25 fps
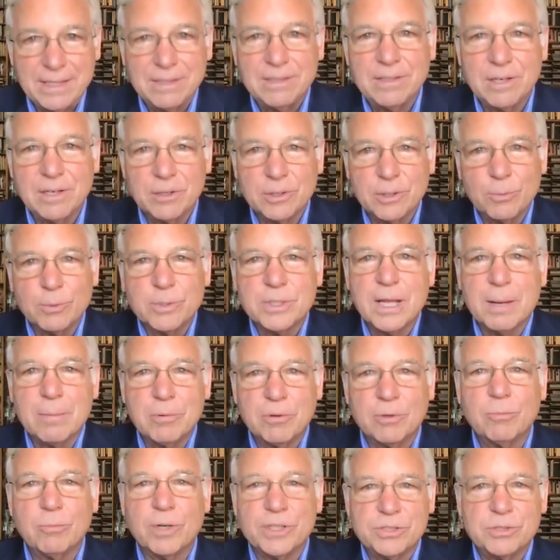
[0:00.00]
You know, you were
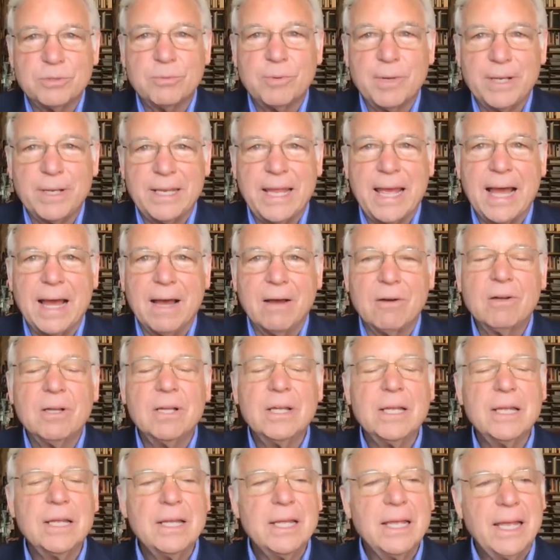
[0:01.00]
double what you weigh now,
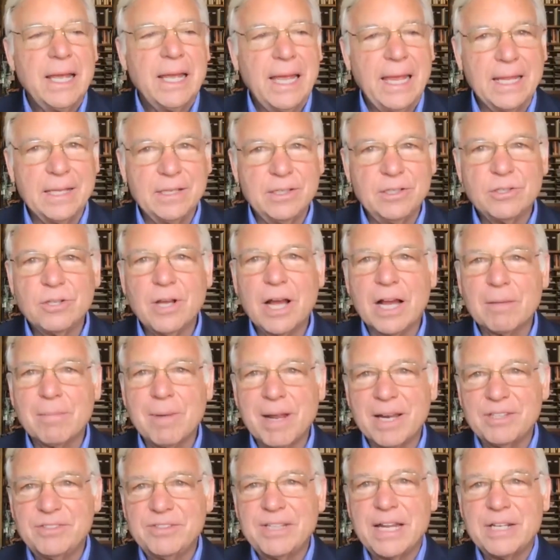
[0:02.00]
and you talk
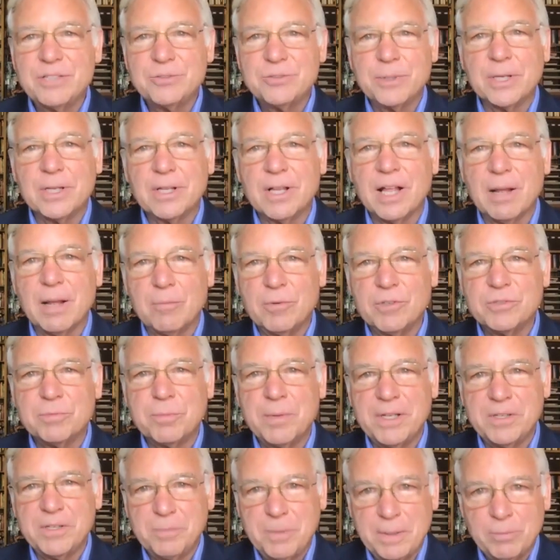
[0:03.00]
about a century club, which
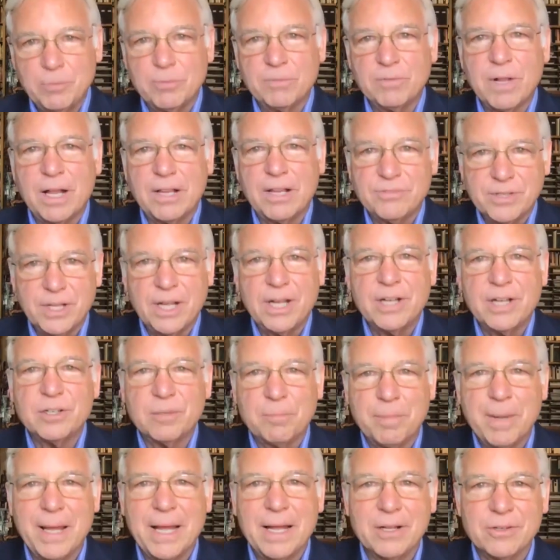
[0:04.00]
means people have lost
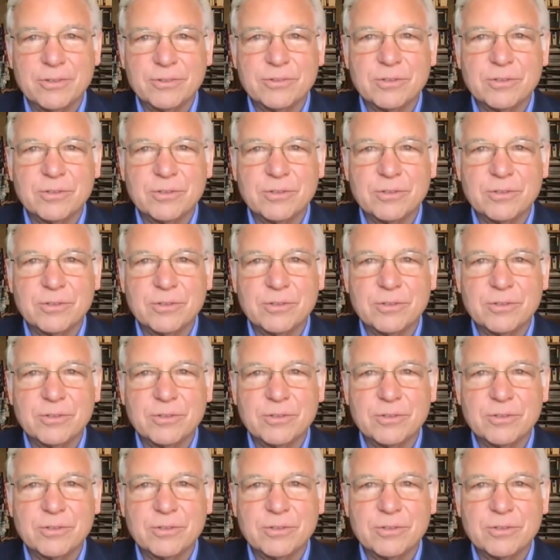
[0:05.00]
100 pounds or